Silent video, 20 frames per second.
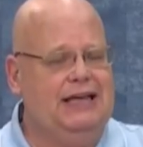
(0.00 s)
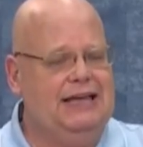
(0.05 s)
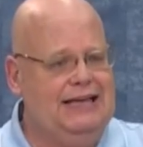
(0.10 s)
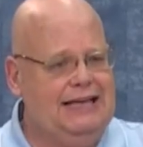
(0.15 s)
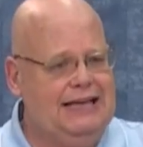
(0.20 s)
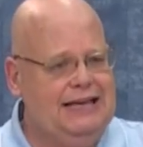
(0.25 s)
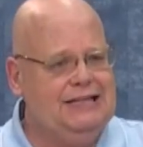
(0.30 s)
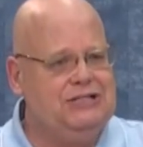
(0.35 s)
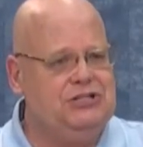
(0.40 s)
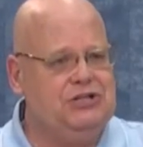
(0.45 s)

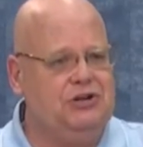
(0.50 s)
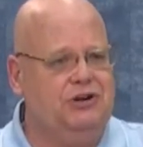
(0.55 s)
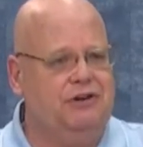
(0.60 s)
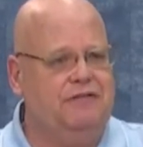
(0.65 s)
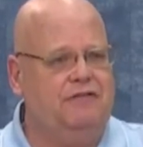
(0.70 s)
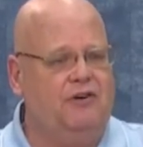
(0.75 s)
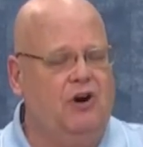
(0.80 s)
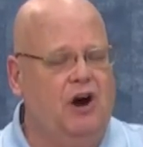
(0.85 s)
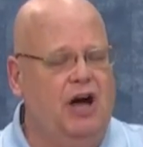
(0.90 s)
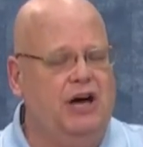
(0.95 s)
easier
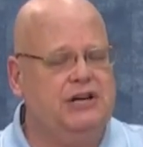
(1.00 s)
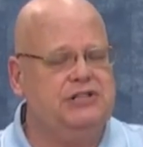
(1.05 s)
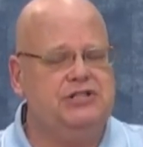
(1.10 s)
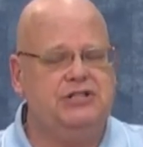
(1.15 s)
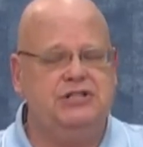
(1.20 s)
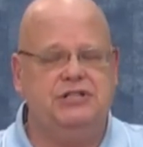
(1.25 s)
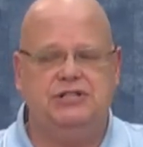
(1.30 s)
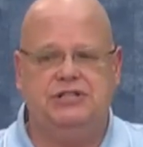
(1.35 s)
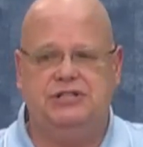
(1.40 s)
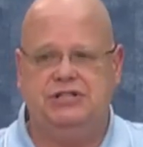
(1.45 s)
for us
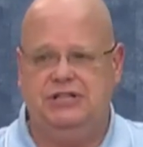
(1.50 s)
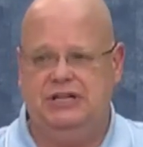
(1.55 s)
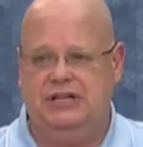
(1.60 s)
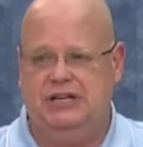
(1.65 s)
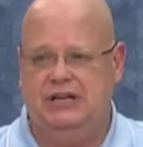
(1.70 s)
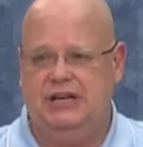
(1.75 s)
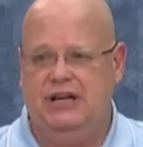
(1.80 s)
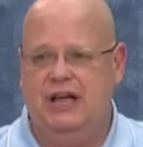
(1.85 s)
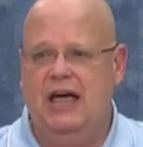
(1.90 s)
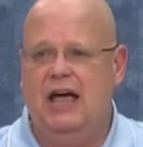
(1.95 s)
to
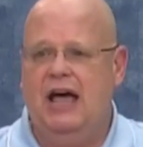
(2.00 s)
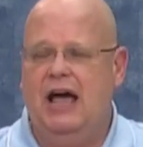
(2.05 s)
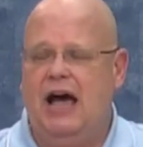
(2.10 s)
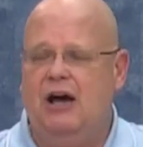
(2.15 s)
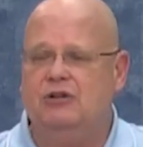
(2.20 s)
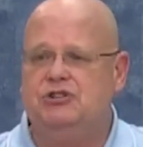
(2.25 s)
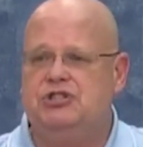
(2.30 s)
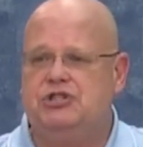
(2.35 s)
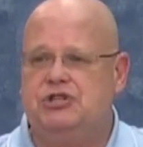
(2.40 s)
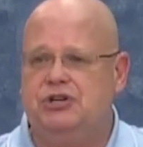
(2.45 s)
see
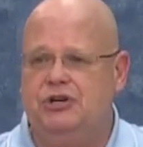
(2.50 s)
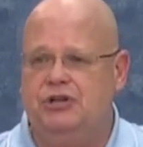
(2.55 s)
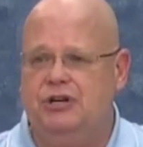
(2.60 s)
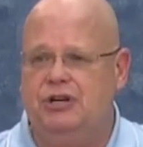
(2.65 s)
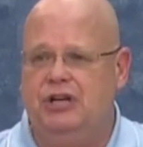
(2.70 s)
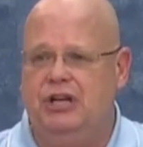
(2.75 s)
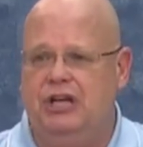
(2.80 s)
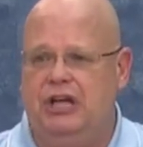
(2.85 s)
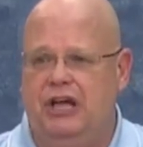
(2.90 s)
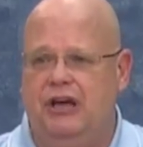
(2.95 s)
how
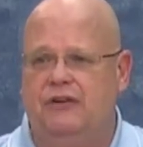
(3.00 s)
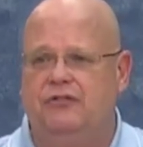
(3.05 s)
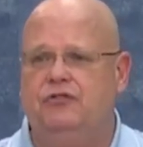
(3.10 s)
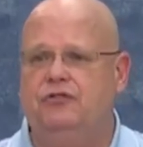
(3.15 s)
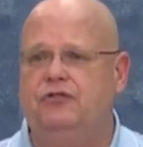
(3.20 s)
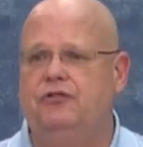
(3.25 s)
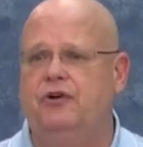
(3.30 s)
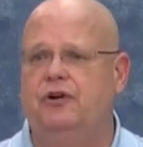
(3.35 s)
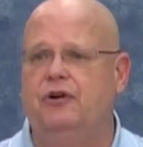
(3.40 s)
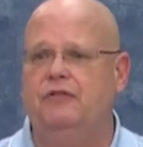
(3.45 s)
certain gifts
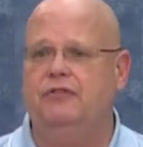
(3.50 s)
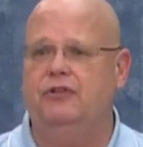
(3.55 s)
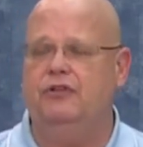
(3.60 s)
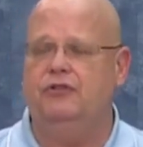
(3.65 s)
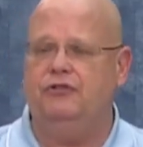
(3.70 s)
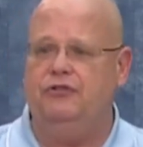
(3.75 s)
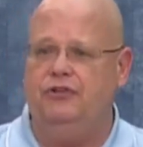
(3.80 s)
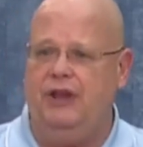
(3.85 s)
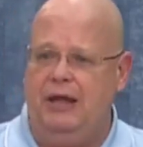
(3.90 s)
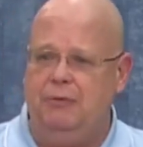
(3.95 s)
serve the
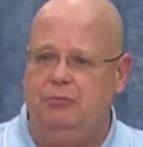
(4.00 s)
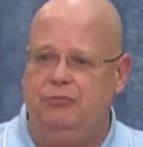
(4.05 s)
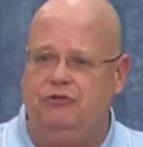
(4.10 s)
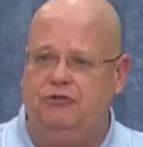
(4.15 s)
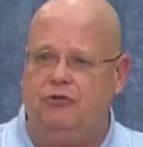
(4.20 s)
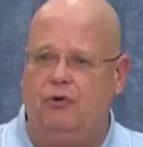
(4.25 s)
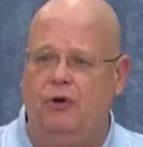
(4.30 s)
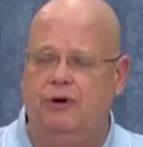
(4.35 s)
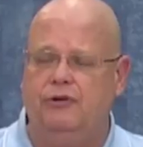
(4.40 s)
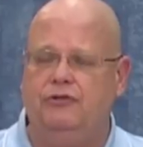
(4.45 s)
same
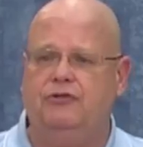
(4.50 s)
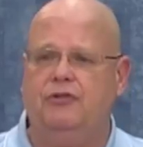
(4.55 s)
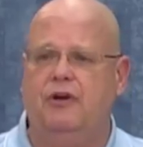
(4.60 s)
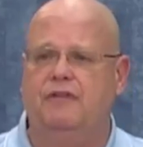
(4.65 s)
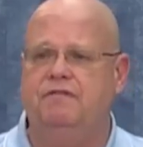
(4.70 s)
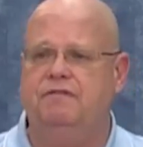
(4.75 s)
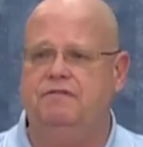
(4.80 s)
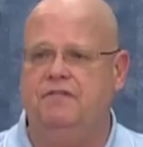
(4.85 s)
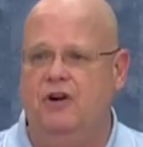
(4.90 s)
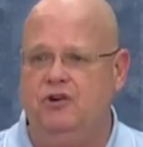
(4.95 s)
sorts of
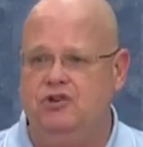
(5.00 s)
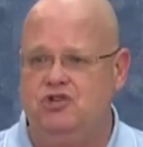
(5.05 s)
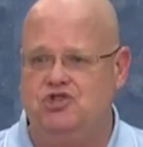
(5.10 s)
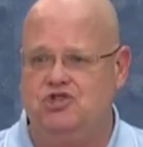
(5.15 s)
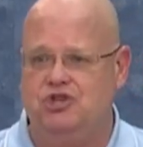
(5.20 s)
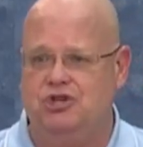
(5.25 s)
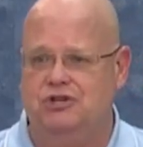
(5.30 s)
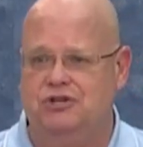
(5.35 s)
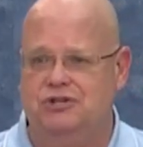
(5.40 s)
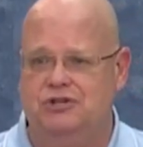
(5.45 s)

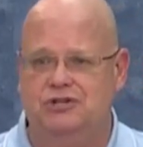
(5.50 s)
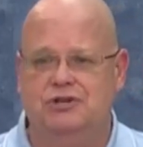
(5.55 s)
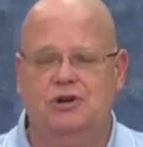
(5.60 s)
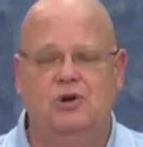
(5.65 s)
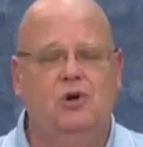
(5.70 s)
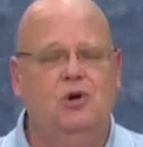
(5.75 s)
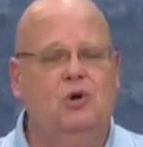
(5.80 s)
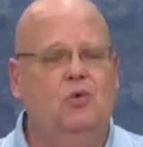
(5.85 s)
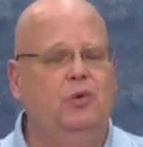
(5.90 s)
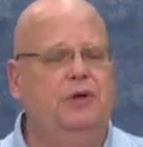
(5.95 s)
functions
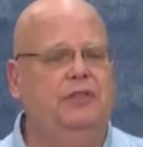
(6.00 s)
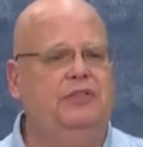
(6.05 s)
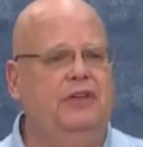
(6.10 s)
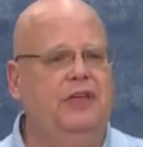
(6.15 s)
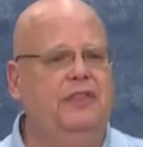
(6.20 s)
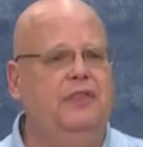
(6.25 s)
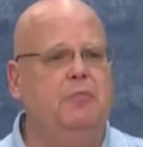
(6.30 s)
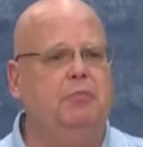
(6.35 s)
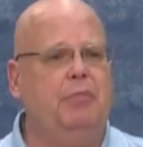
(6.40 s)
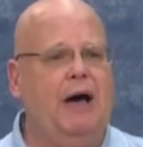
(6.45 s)

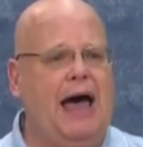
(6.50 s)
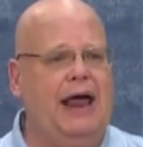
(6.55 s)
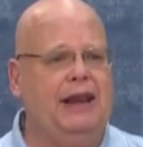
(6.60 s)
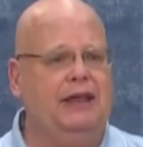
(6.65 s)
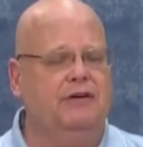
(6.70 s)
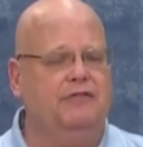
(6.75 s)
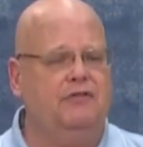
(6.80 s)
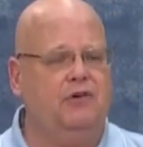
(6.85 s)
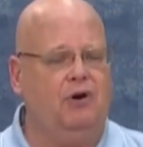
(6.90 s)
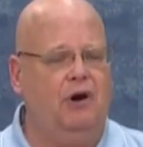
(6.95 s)
within the body
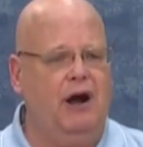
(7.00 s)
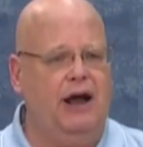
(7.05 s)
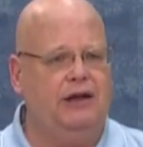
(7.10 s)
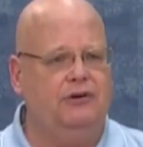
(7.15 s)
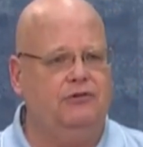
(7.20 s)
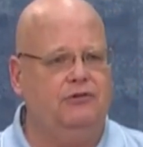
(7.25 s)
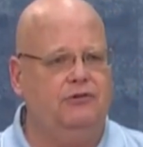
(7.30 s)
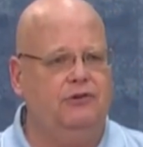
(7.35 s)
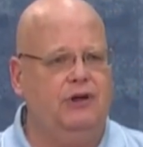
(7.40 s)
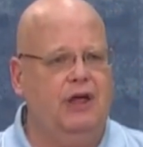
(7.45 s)
of
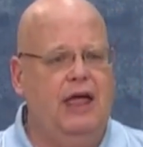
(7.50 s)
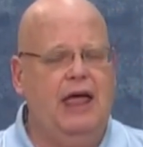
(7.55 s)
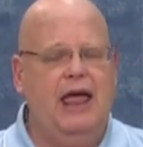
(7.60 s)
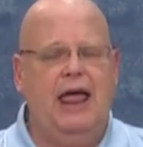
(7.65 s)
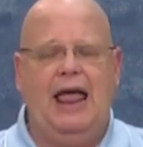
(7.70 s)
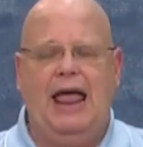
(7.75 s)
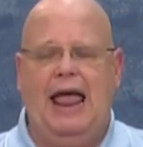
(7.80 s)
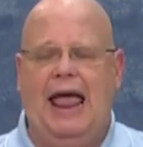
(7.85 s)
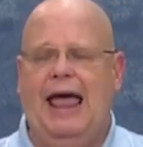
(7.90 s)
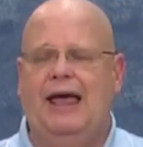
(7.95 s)
Christ
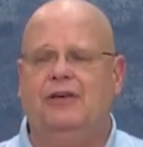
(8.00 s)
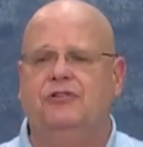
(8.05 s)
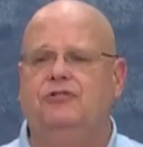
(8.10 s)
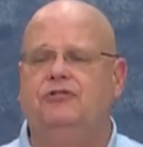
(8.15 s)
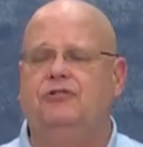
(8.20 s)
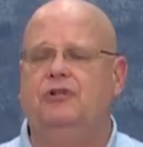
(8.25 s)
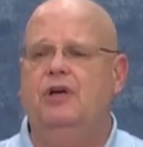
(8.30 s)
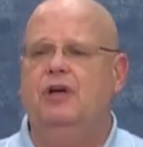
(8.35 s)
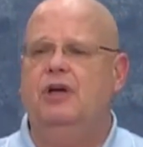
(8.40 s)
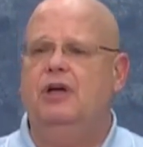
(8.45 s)

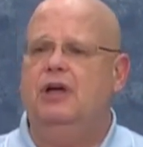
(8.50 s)
as